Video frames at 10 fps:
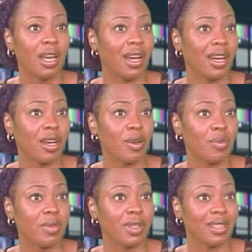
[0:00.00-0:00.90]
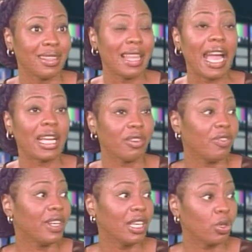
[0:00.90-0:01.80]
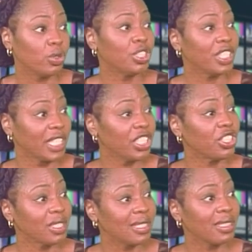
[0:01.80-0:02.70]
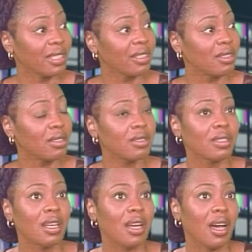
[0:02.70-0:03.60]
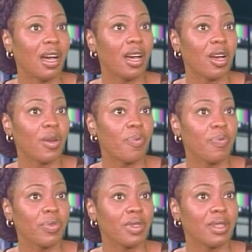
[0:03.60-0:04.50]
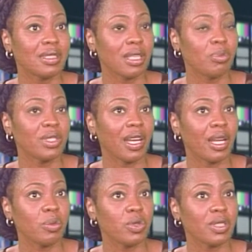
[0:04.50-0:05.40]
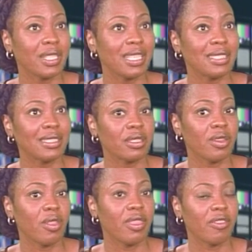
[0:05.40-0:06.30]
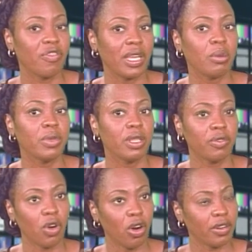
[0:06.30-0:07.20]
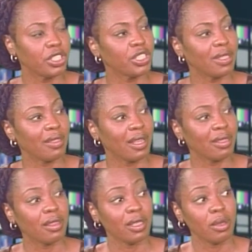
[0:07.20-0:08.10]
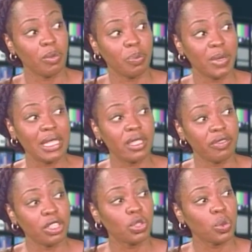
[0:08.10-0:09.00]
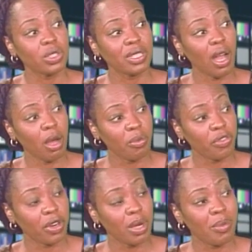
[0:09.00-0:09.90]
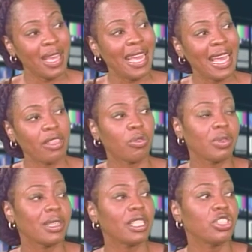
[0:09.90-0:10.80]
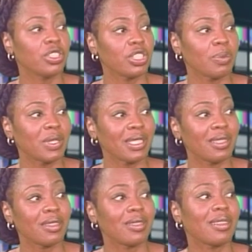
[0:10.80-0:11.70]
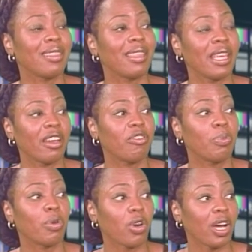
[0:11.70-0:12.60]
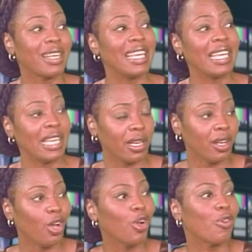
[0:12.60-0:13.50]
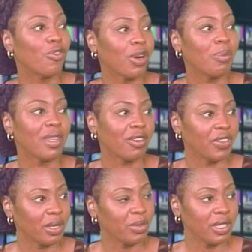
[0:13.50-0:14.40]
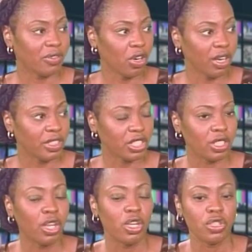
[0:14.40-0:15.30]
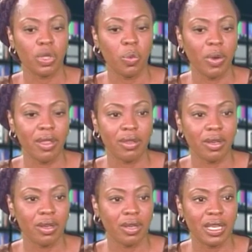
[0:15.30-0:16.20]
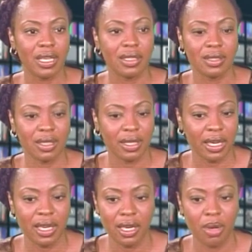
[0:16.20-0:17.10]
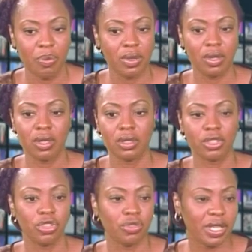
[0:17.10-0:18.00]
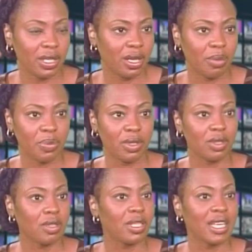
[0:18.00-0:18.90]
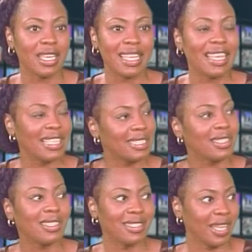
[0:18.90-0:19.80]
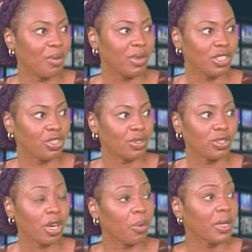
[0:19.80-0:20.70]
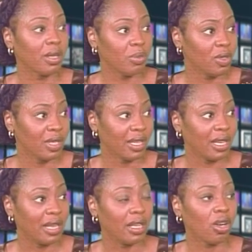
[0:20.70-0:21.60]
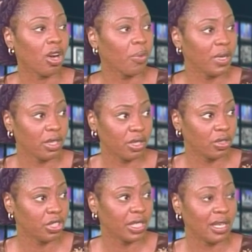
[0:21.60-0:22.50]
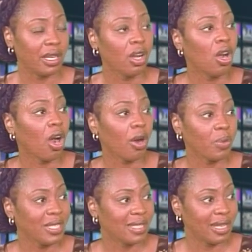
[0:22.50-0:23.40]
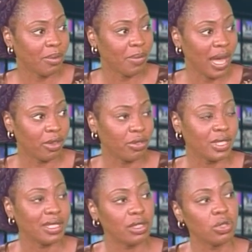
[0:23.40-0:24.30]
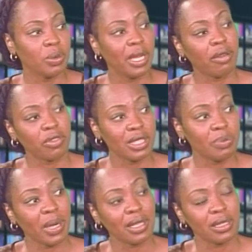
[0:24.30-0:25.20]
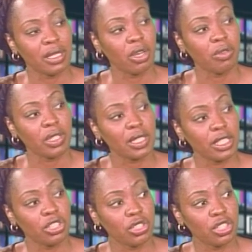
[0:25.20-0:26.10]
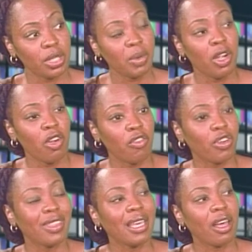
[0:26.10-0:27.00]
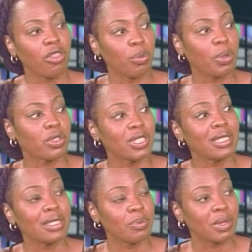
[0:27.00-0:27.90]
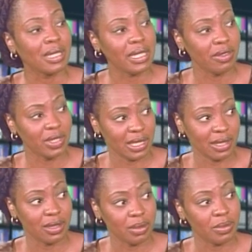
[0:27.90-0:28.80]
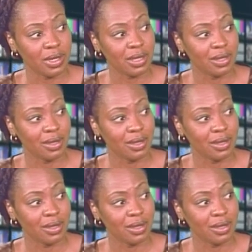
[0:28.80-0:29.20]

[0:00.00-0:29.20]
um, lack of negotiation skills. Mm. Um, sometimes it's the family of origin that the individuals come from and the relationship skills that they have brought in from their family of origin. So whether it's a gay couple, a straight couple, it's the same issues. Are we communicating? Are we negotiating? Are we setting boundaries? And do we have respect in our relationship for the other person's belief systems?